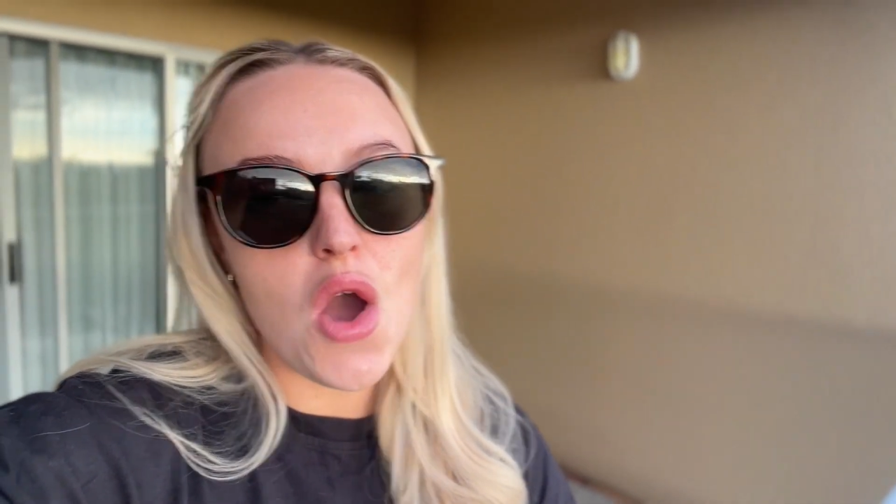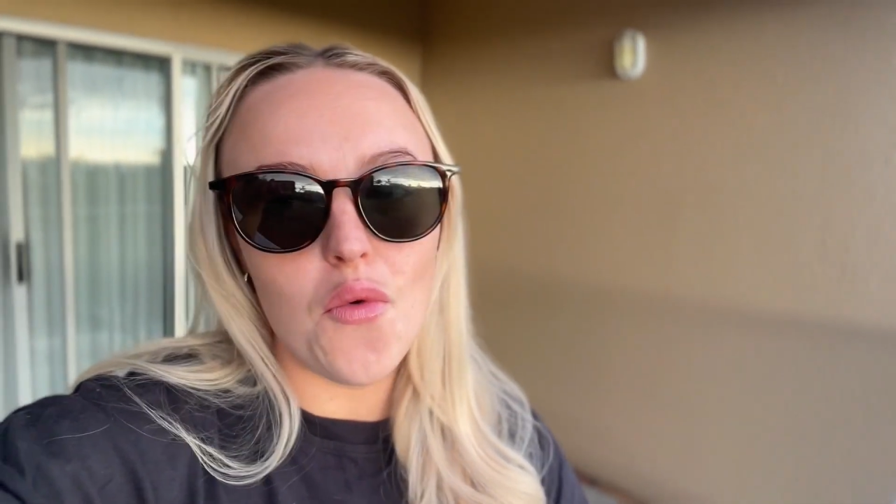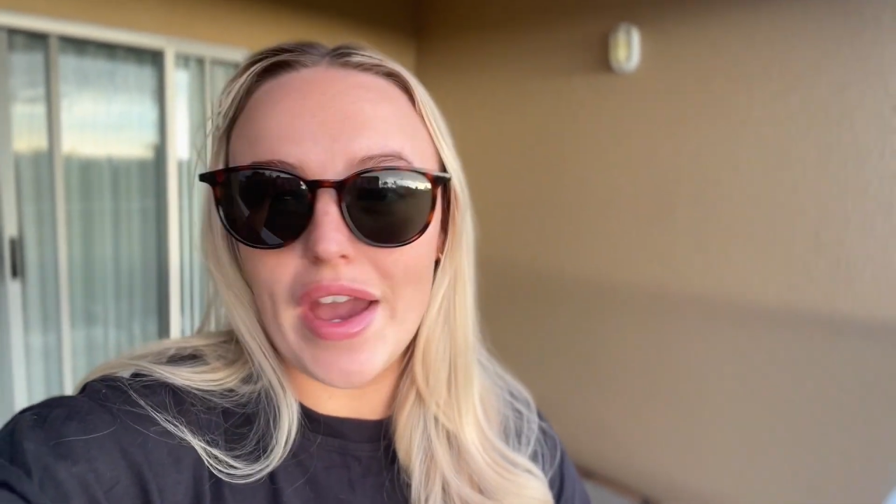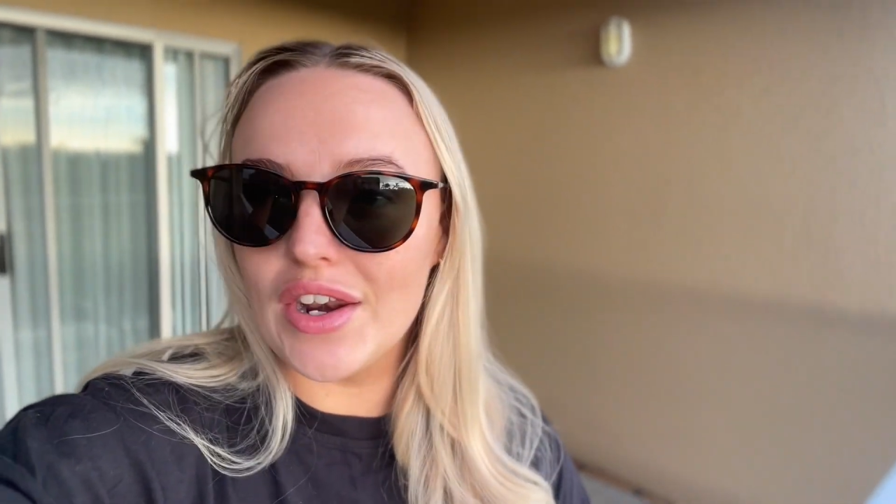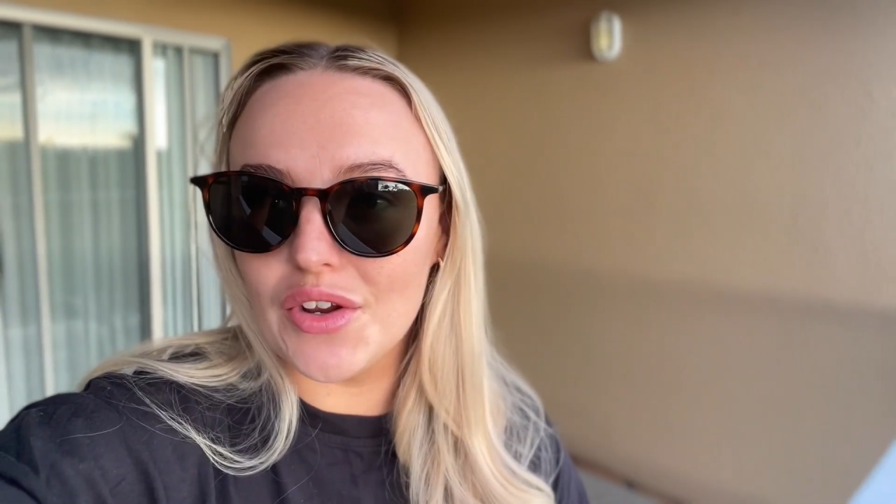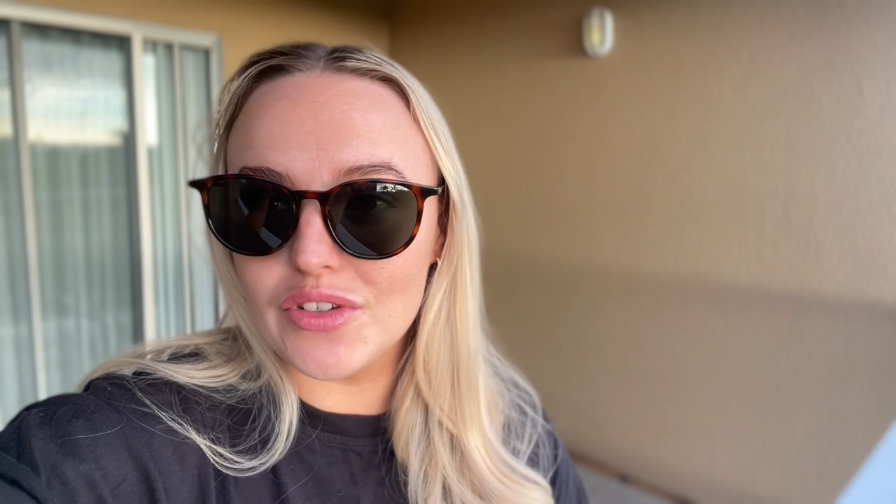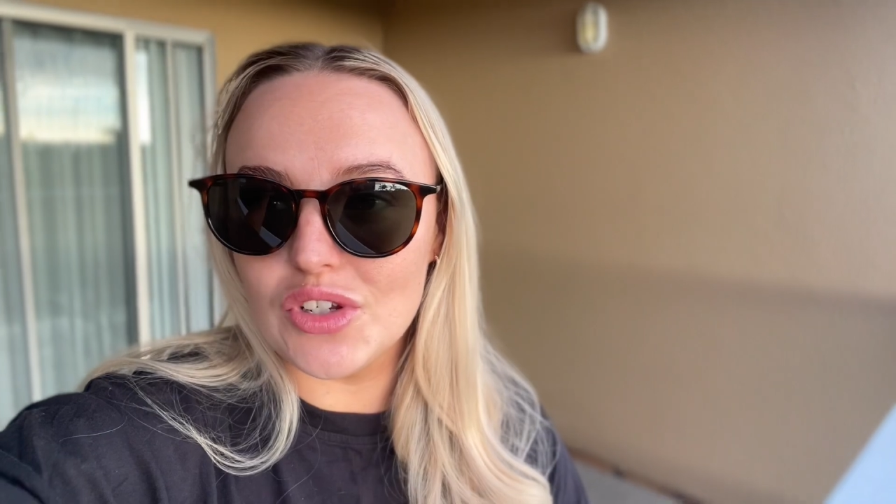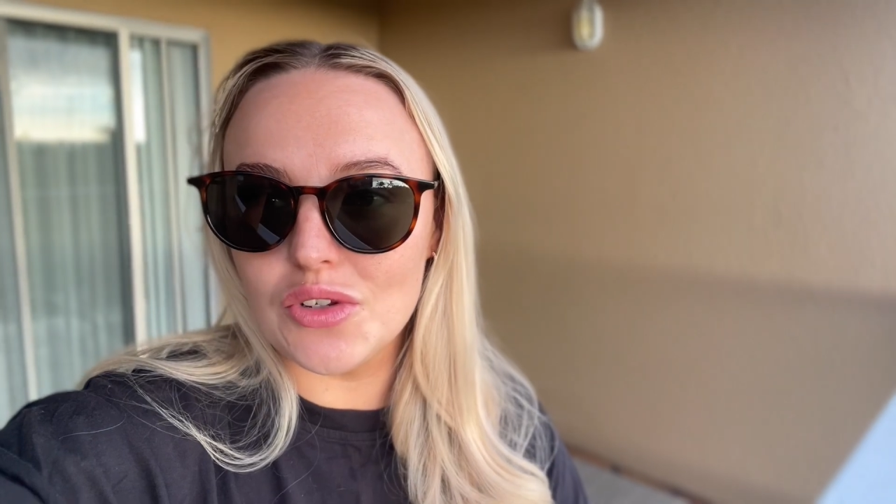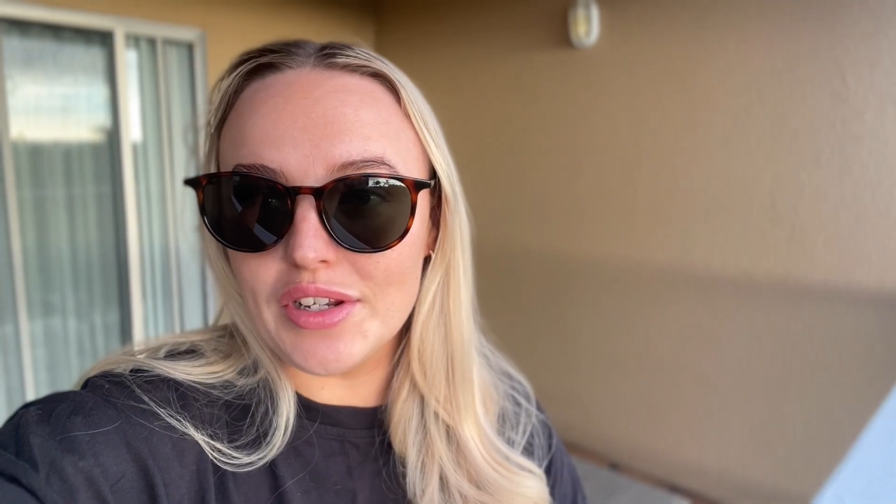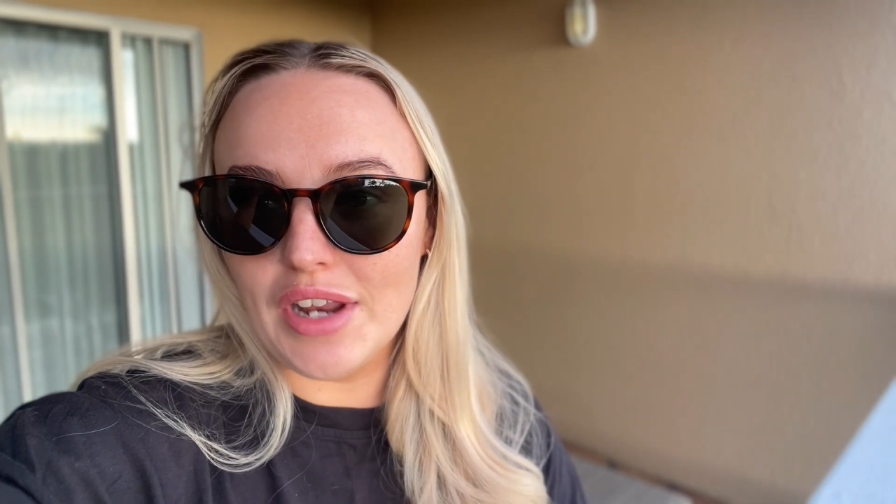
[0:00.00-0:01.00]
We're headed off to
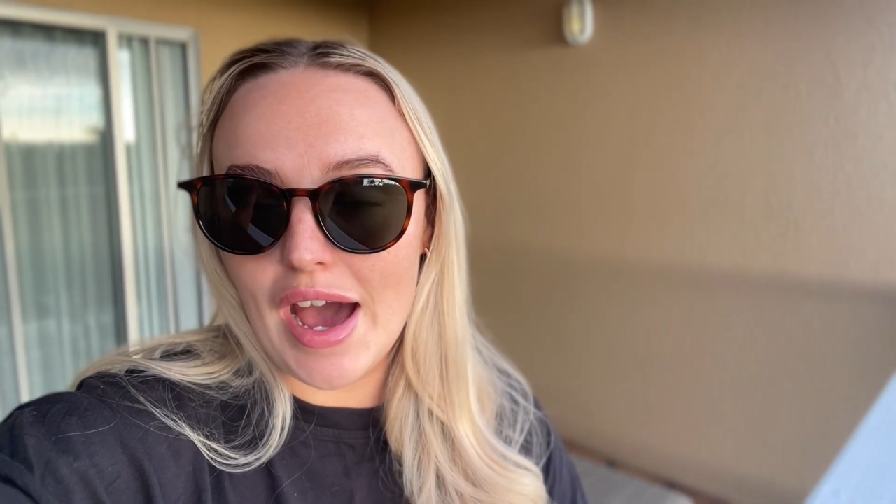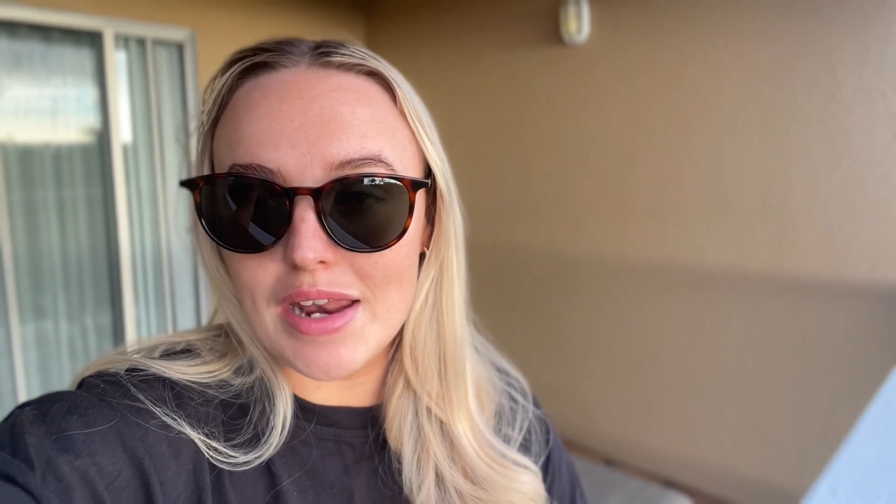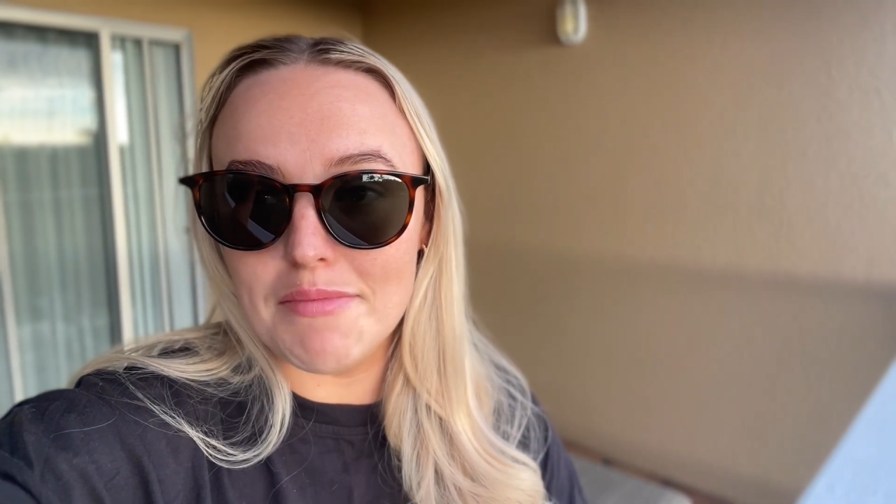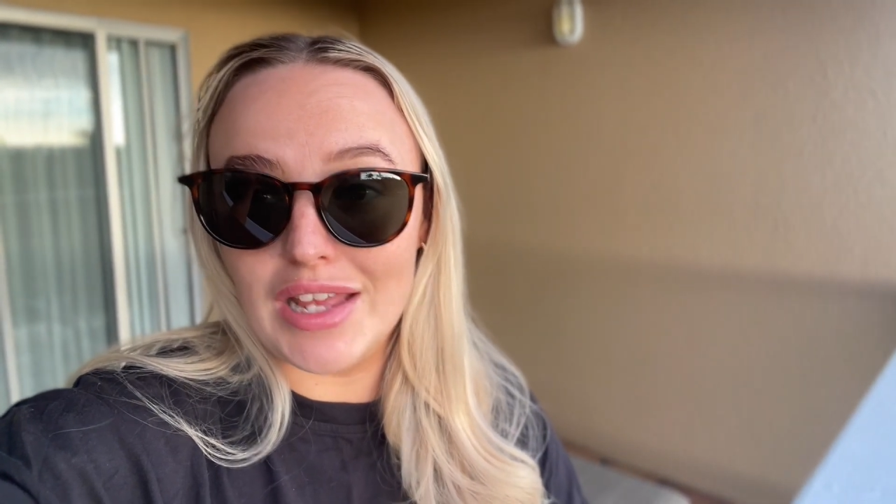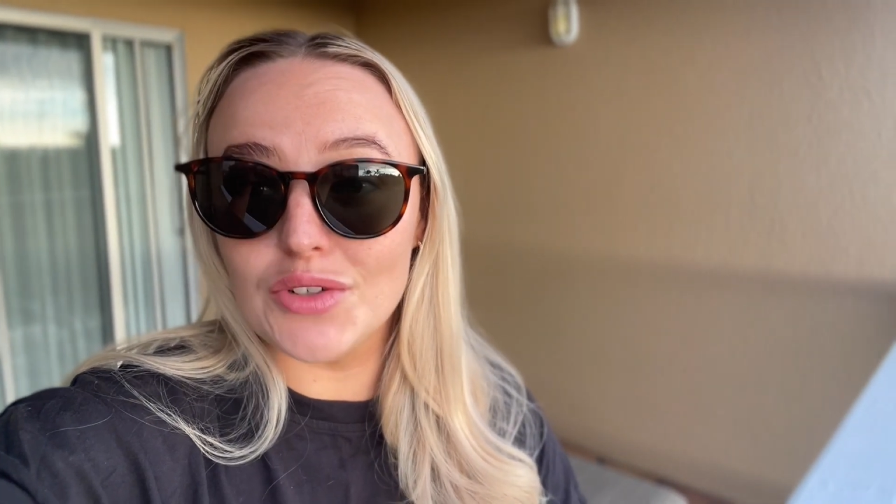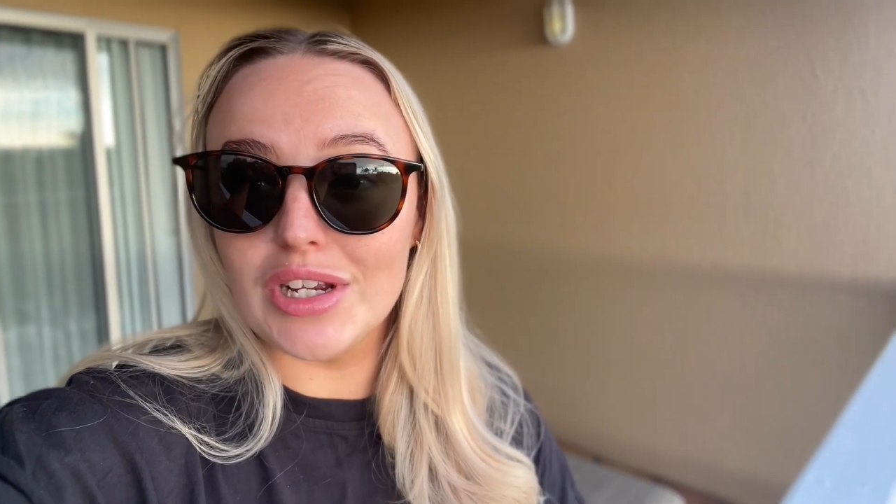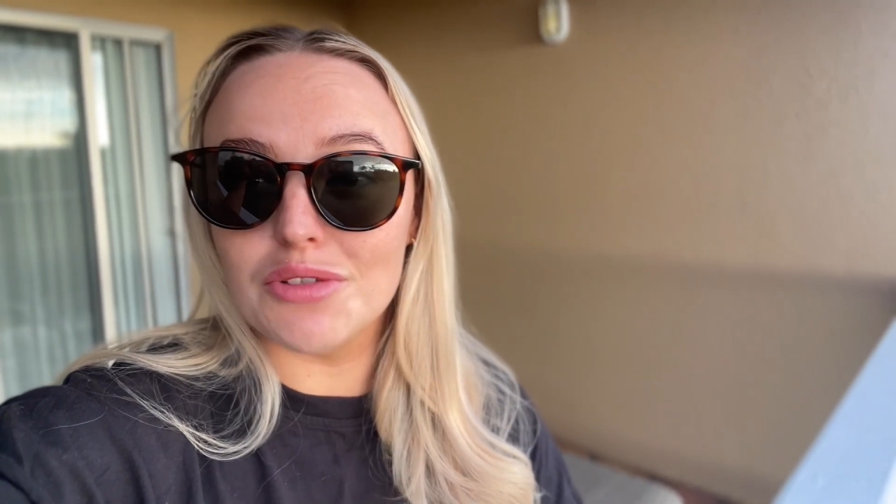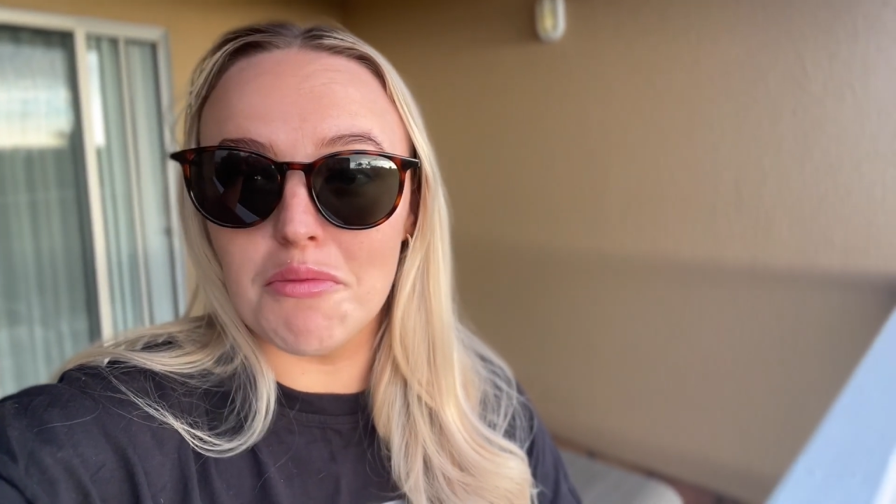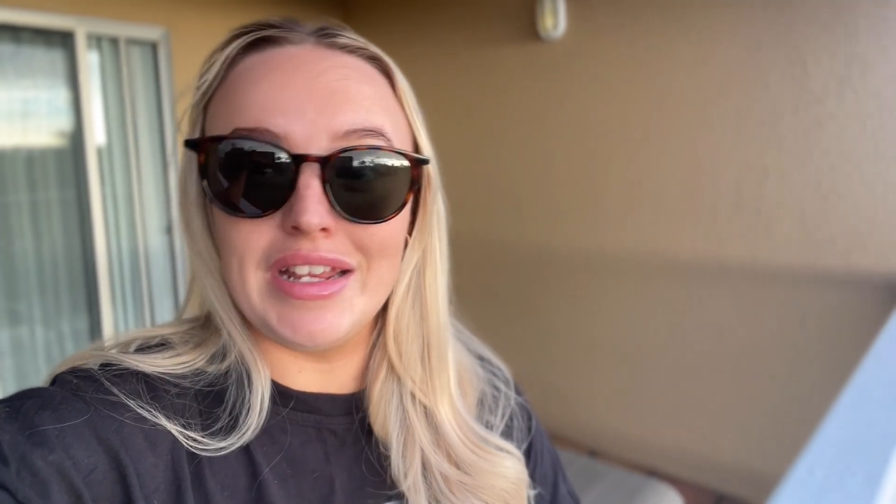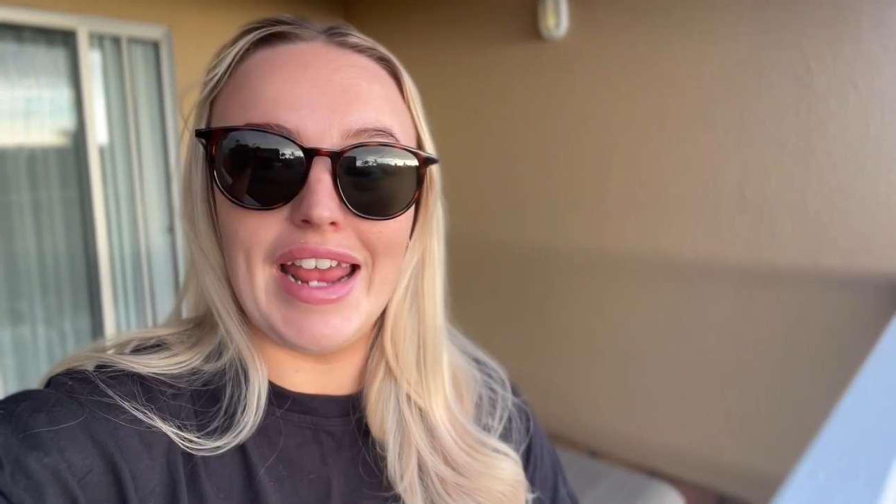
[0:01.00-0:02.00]
do night manta ray
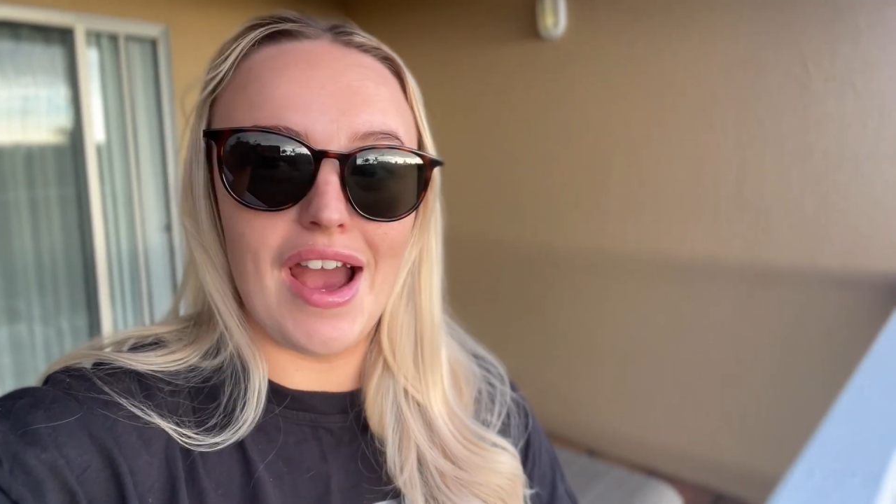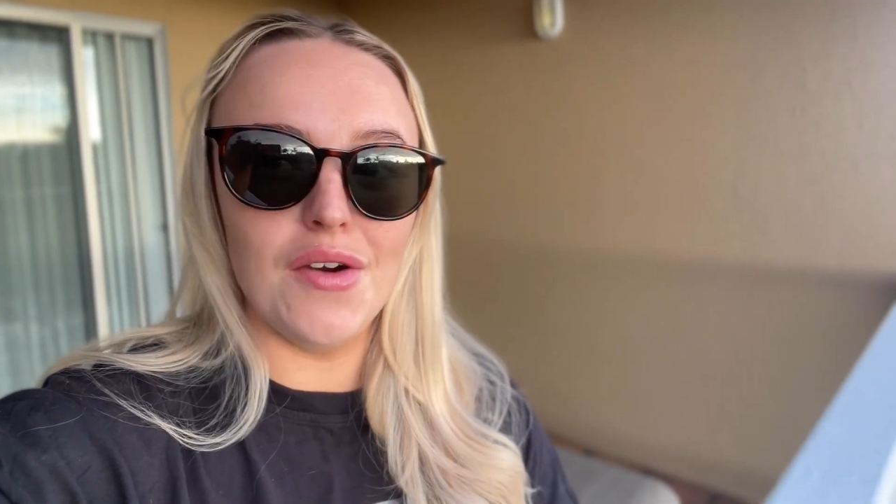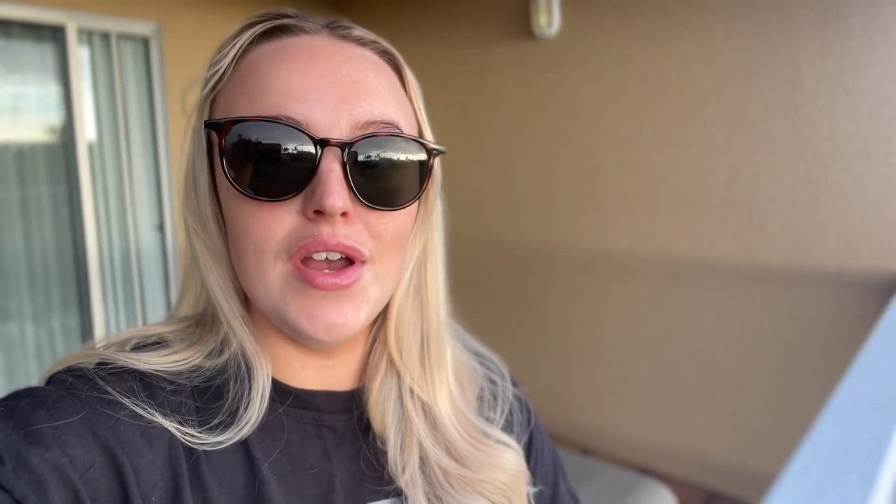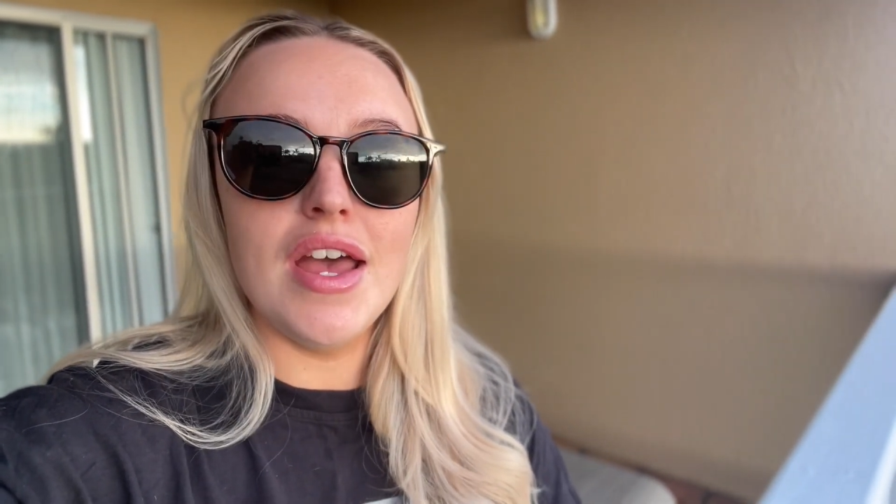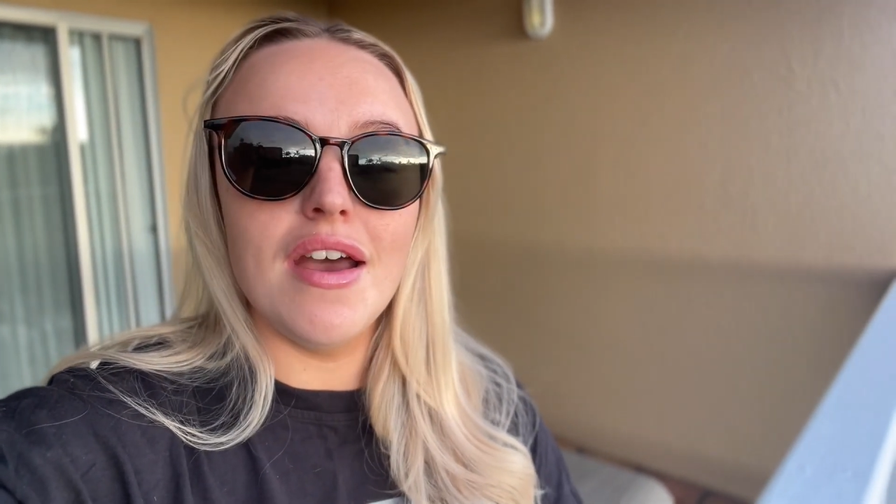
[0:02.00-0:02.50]
swimming now,